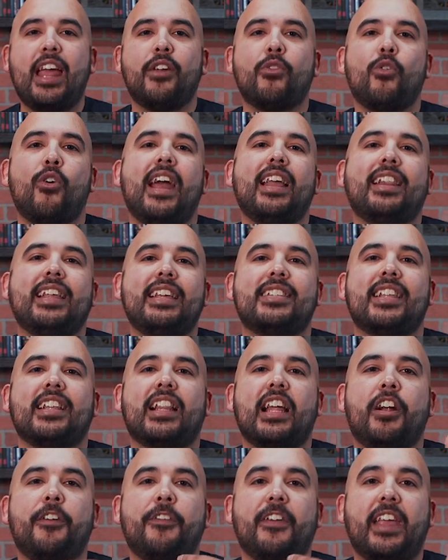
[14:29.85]
and or at least
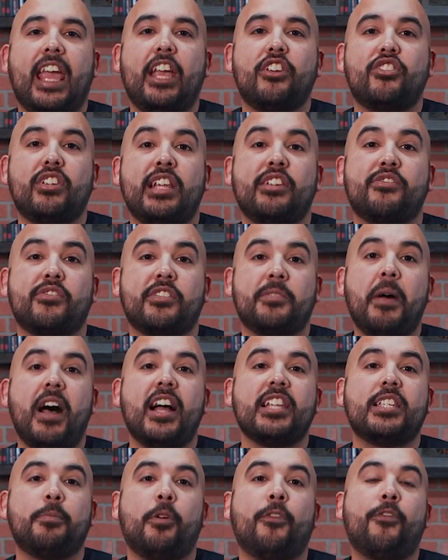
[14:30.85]
the clarification he's
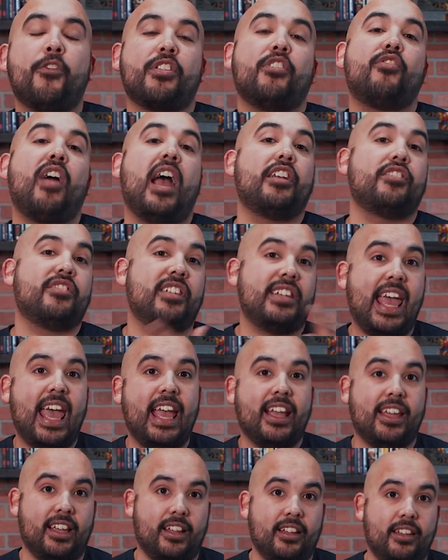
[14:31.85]
responsible for the Riders
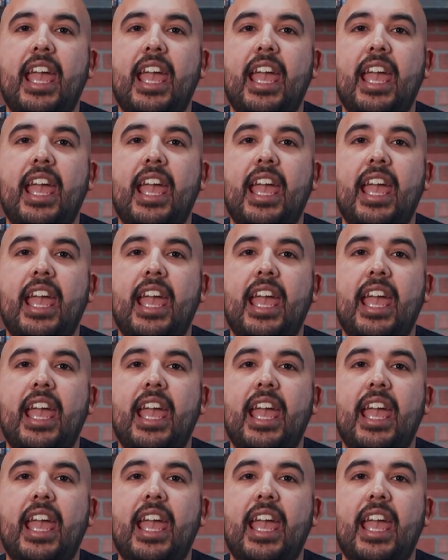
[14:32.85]
attacking.